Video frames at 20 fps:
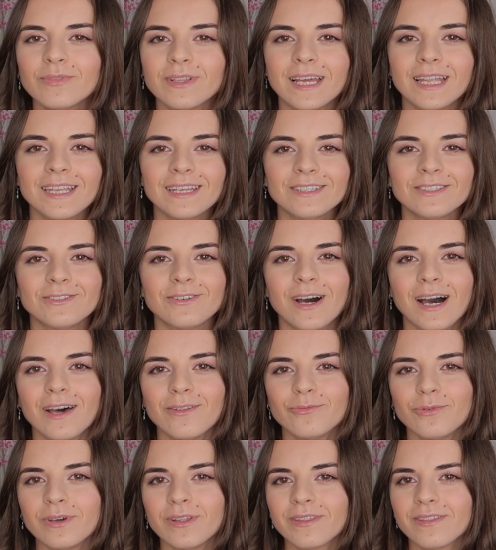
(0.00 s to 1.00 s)
planning to
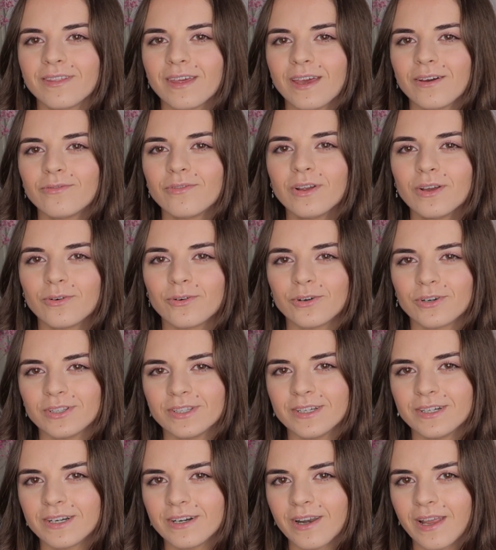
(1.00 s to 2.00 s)
add with every
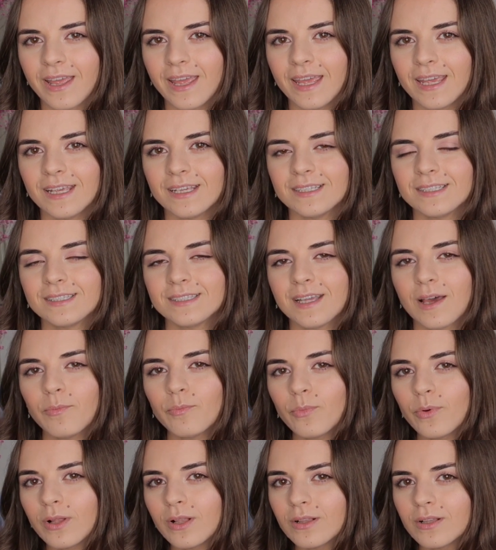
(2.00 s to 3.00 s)
order a
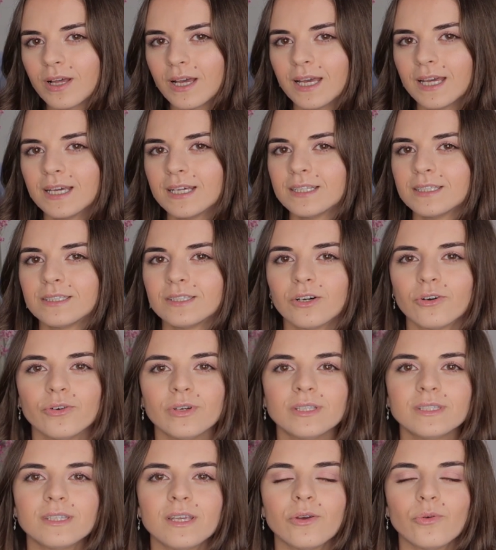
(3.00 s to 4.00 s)
sample. So
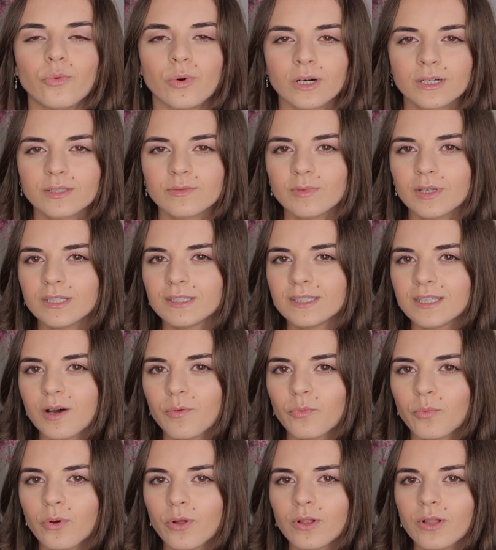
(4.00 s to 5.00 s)
it's a wax melt
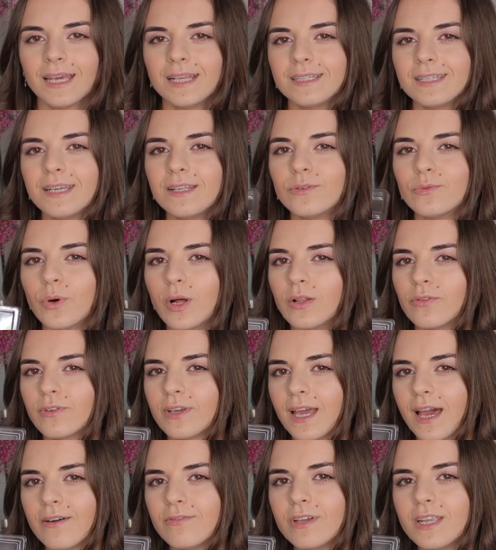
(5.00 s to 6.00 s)
sample. It's a 12
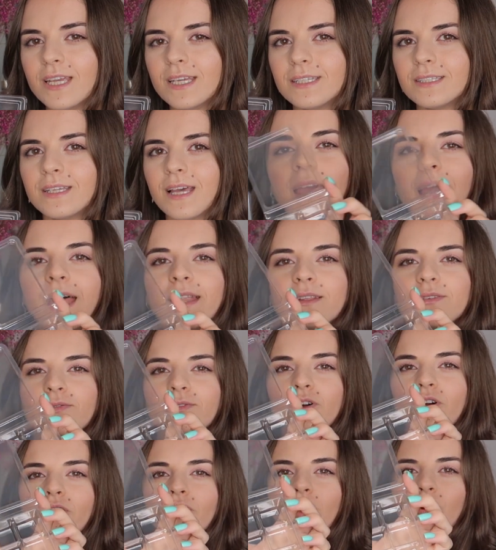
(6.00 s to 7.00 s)
cavities, and if
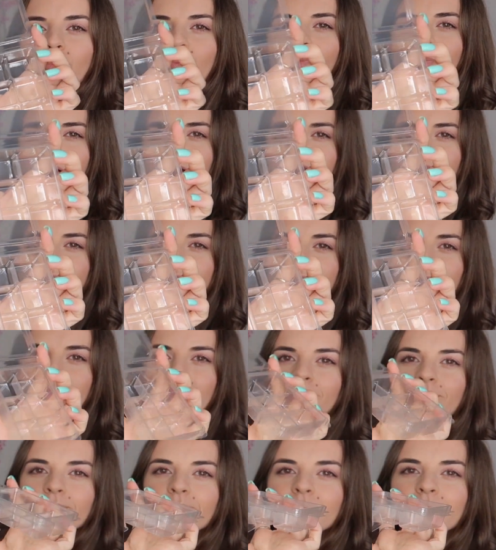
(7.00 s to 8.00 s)
you compare
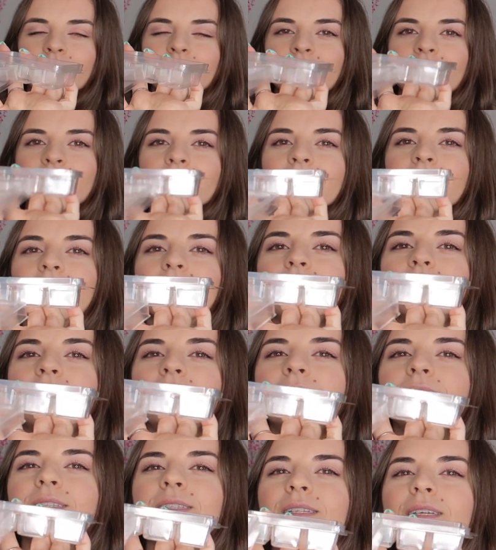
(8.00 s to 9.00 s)
them, you
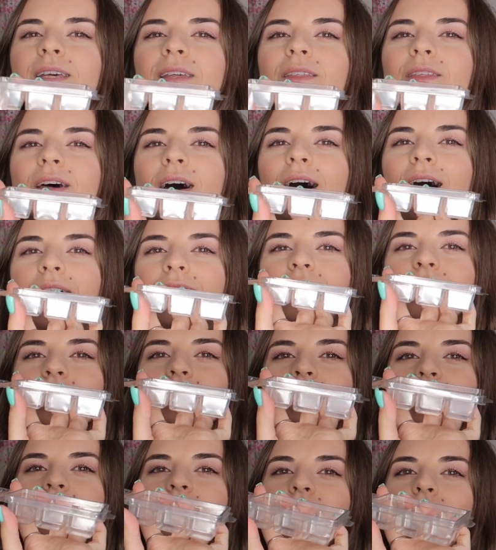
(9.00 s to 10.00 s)
can see that
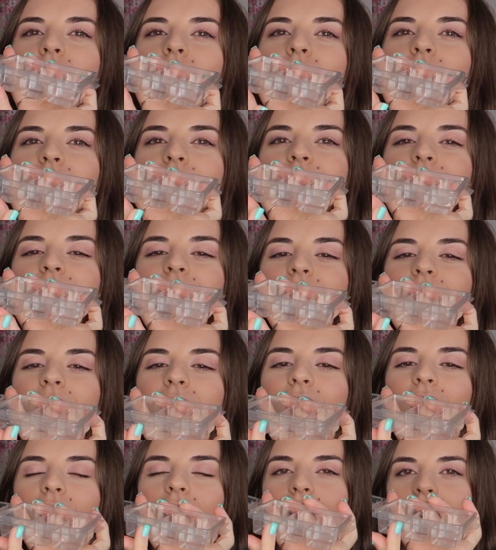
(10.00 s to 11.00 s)
it holds
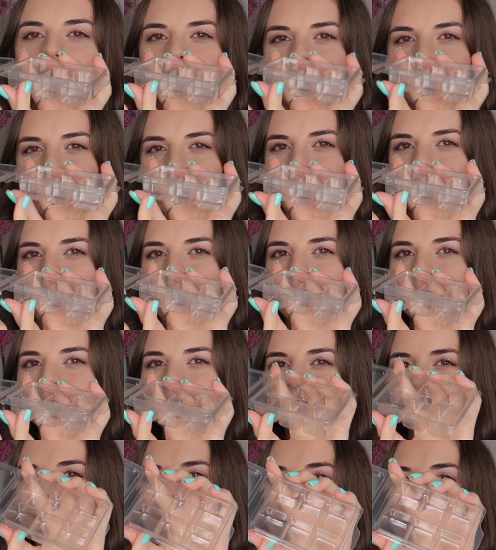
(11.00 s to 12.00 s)
a lot of
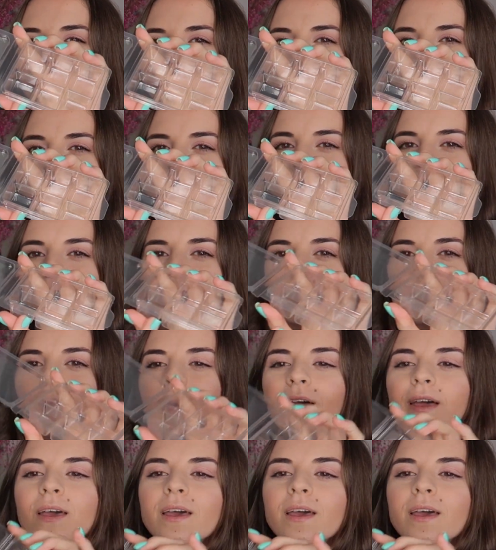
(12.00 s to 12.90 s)
wax, 1 cube,